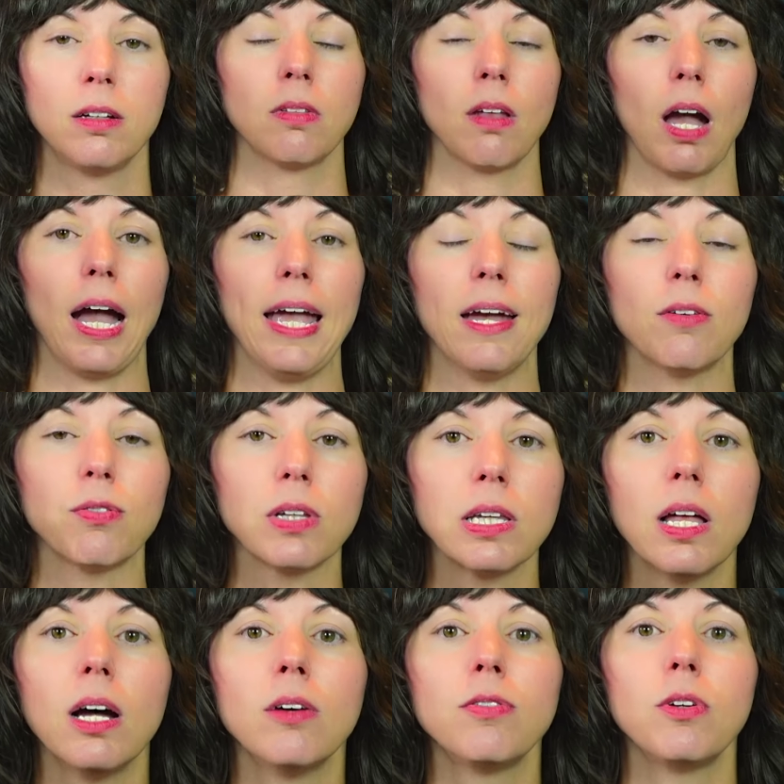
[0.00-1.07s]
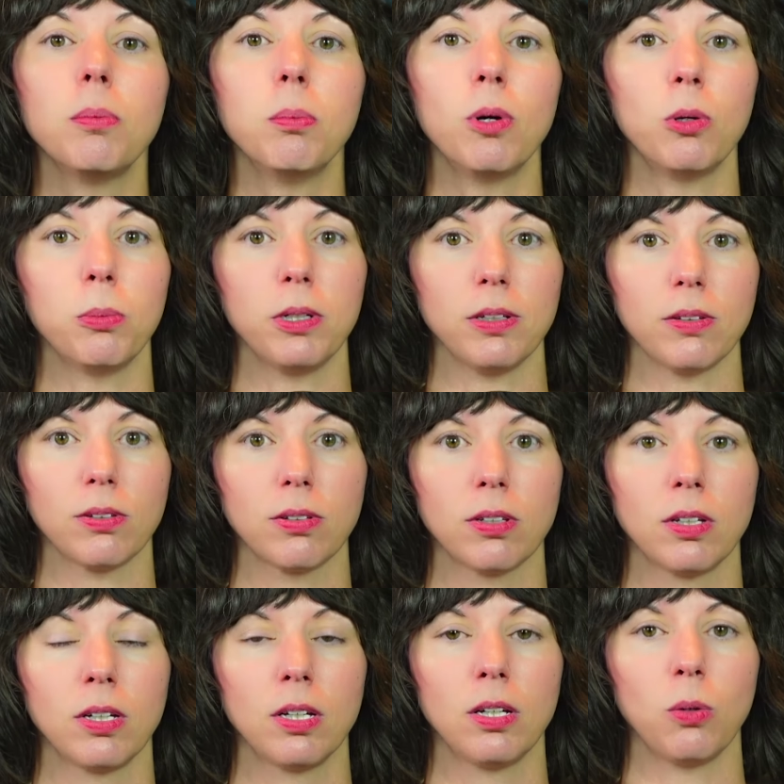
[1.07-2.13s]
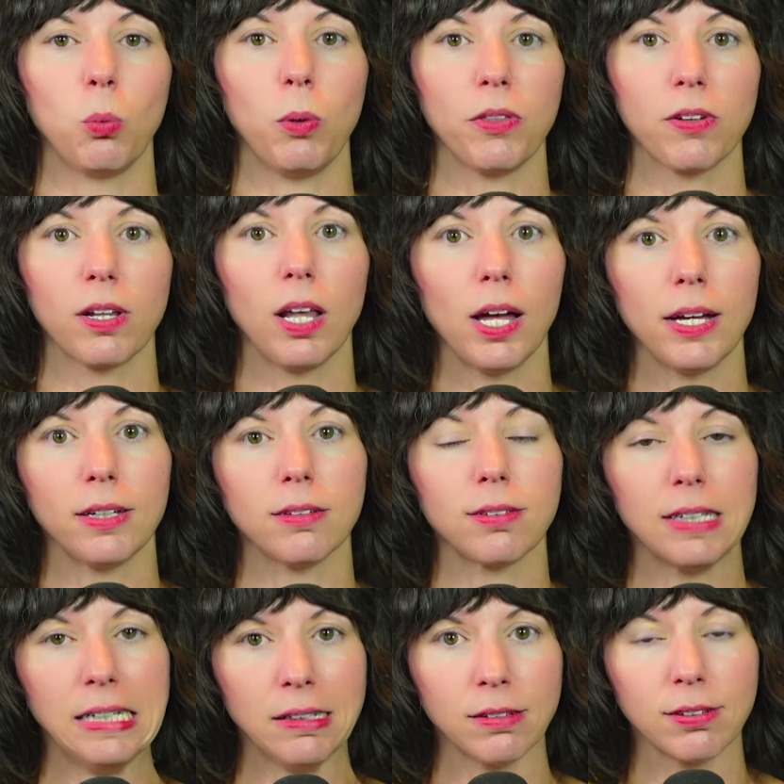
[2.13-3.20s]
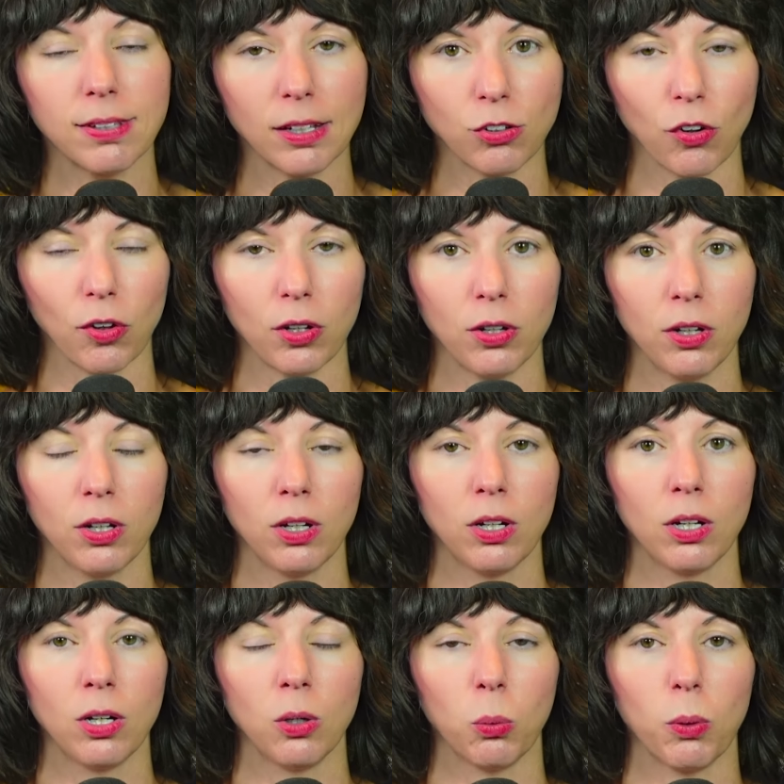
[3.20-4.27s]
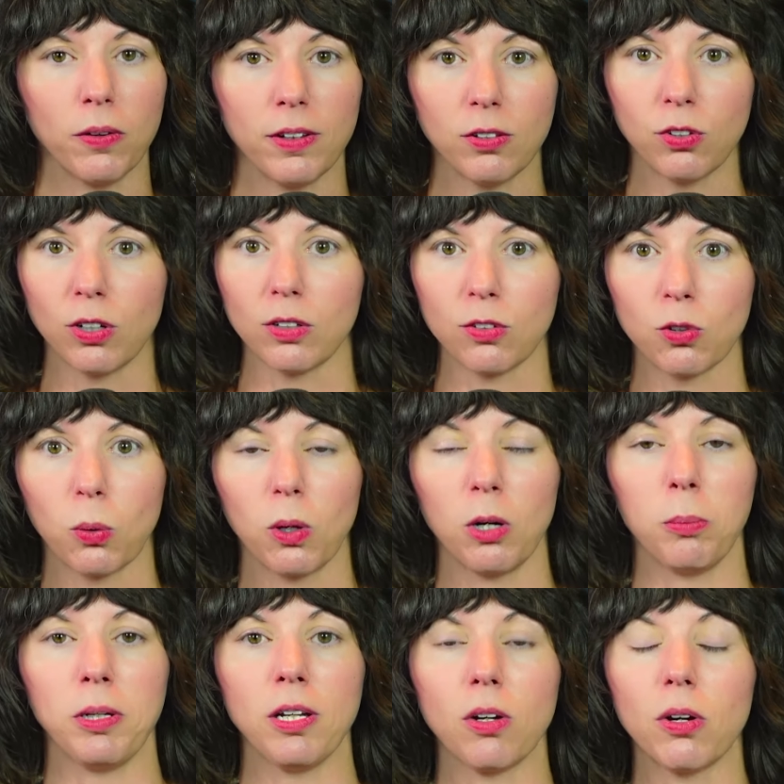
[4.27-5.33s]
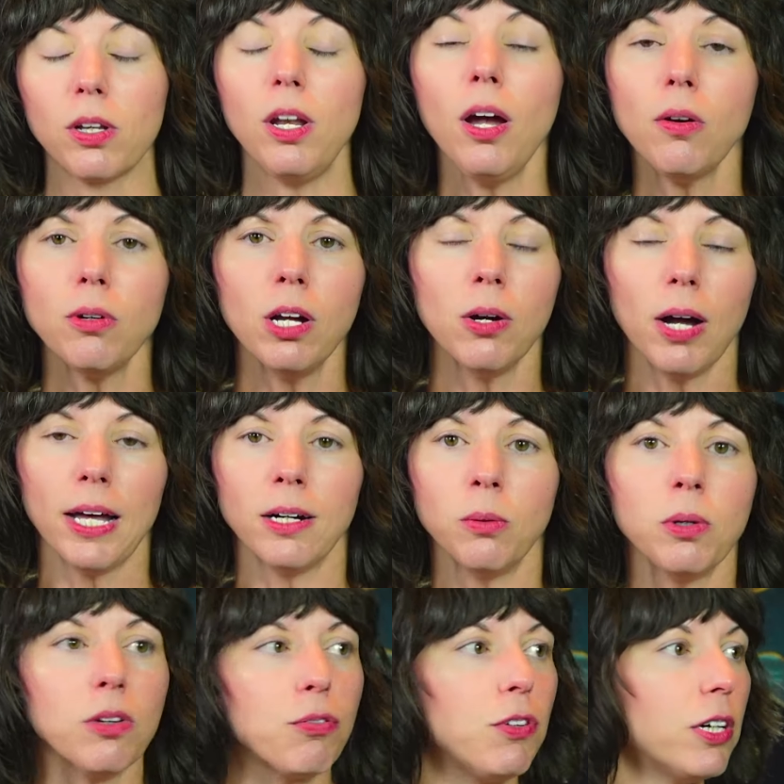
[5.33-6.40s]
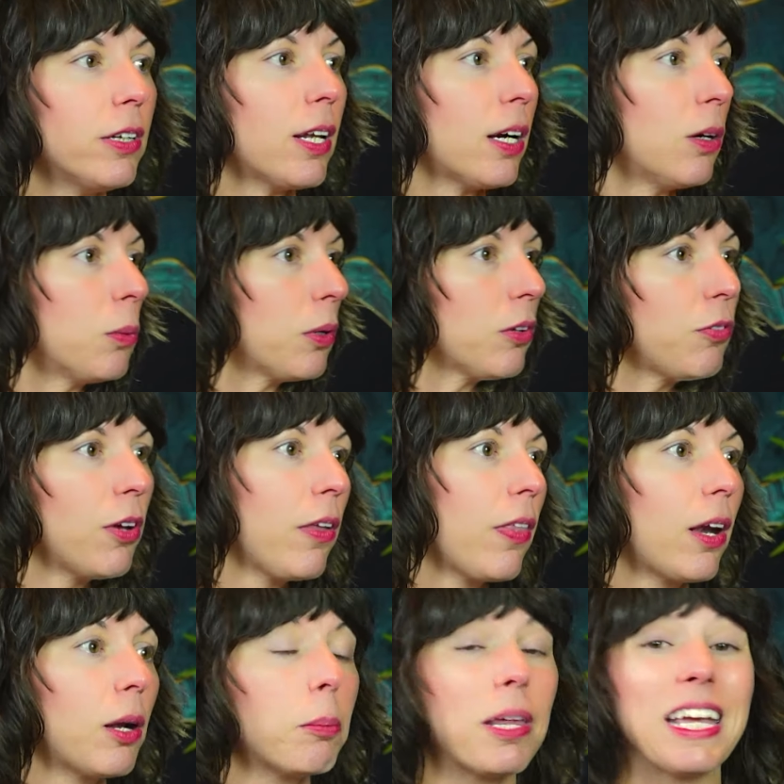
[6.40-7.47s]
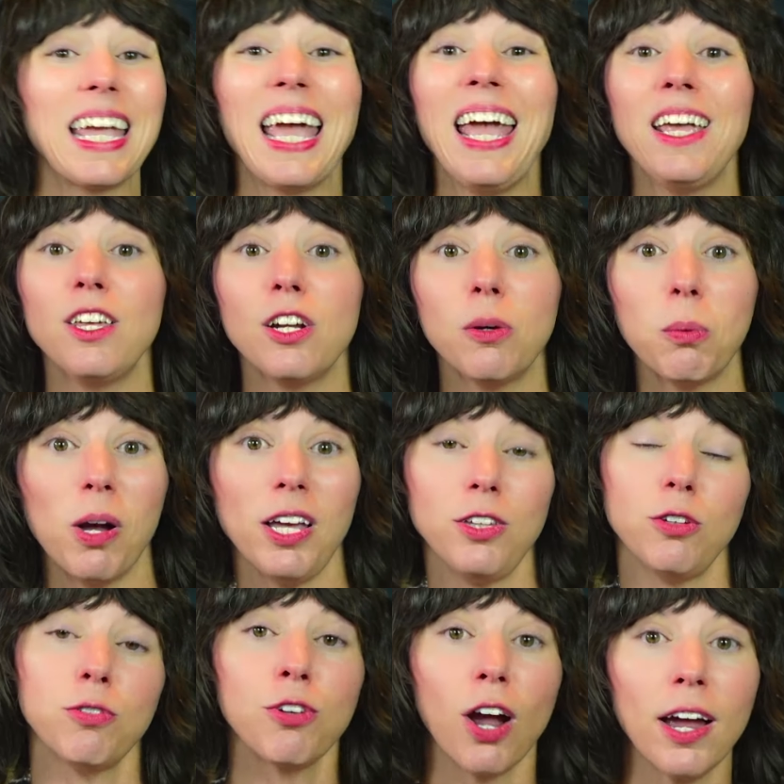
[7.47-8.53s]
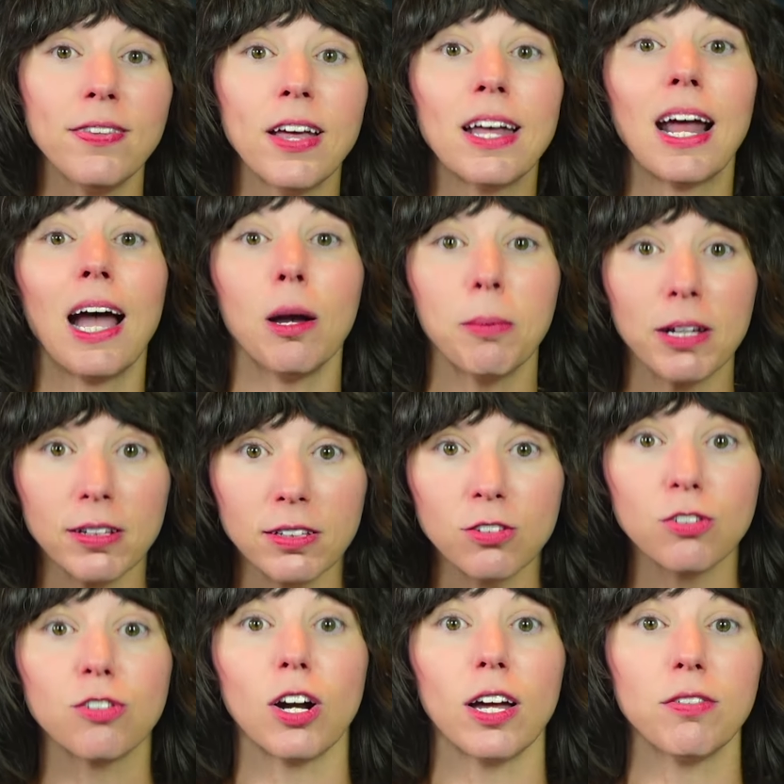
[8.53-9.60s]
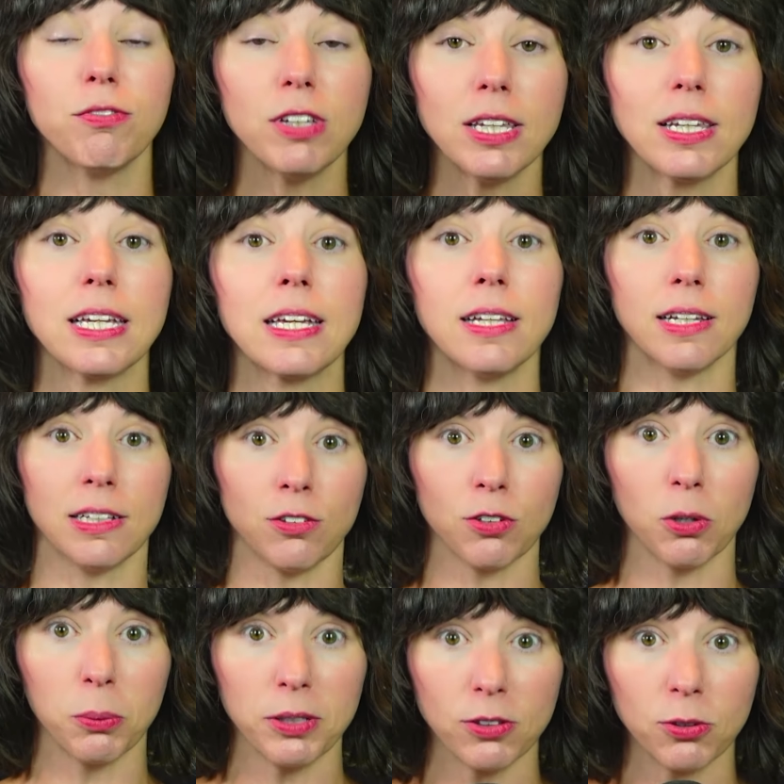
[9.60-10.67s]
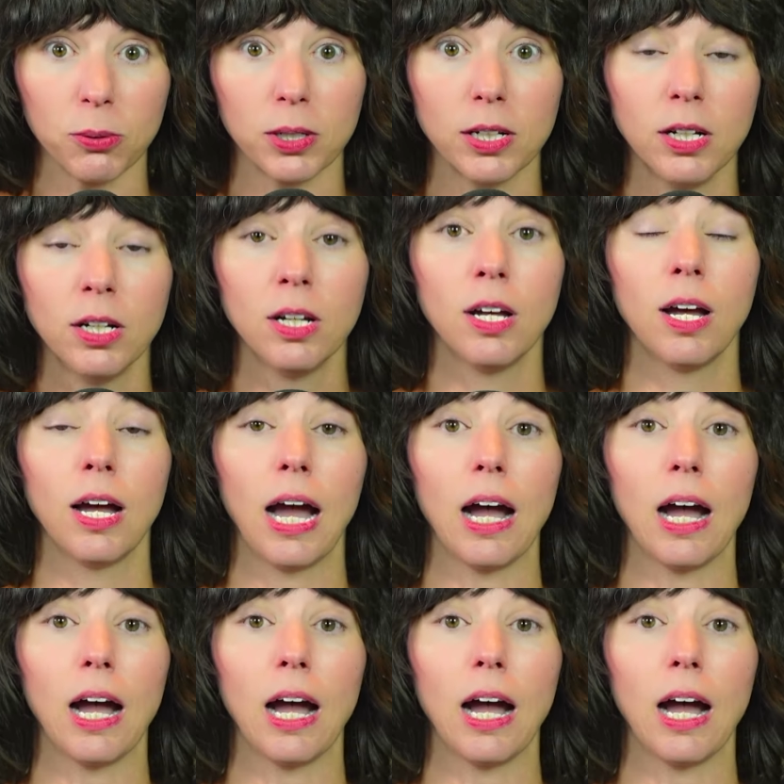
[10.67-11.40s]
I have loved moments with clients in session where they start squirming and going, no, I don't want to feel that. I don't want to feel that. I'm like, hey, you know what? You've tried that. How about let's try feeling it? Let's go into it. How